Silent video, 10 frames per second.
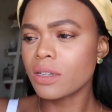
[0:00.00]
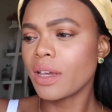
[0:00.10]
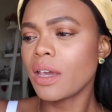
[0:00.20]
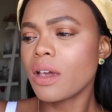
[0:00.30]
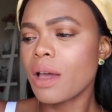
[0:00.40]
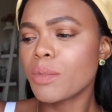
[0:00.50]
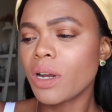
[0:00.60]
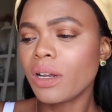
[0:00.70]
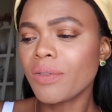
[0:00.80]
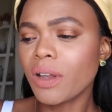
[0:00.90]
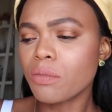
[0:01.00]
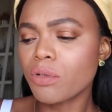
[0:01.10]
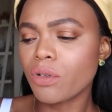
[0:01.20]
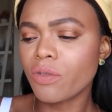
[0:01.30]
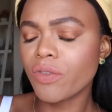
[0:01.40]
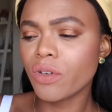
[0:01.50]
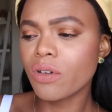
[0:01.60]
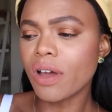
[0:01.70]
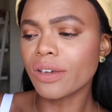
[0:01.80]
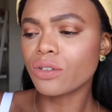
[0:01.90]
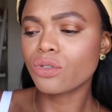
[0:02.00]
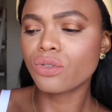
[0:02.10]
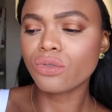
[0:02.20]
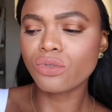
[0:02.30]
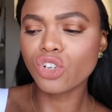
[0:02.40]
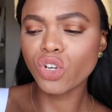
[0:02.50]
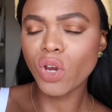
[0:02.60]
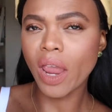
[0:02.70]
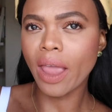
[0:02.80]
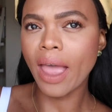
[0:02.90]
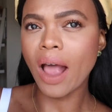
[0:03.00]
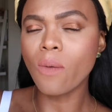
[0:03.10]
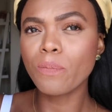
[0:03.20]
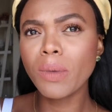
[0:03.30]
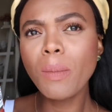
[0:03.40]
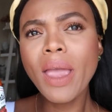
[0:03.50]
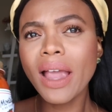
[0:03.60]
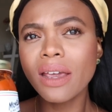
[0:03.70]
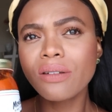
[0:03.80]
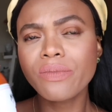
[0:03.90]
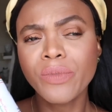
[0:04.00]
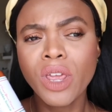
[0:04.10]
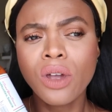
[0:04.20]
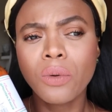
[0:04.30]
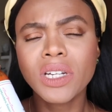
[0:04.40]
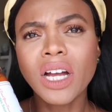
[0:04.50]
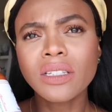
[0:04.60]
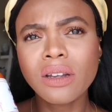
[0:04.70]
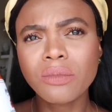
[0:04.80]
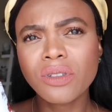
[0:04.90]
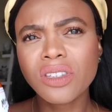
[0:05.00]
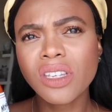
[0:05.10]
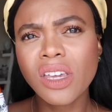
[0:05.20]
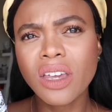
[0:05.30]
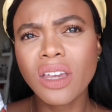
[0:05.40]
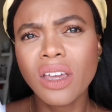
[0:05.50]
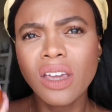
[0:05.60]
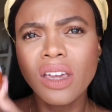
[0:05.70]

Like, I'm gonna leave a link below for you guys to check out. Maybe I can reach out to them to see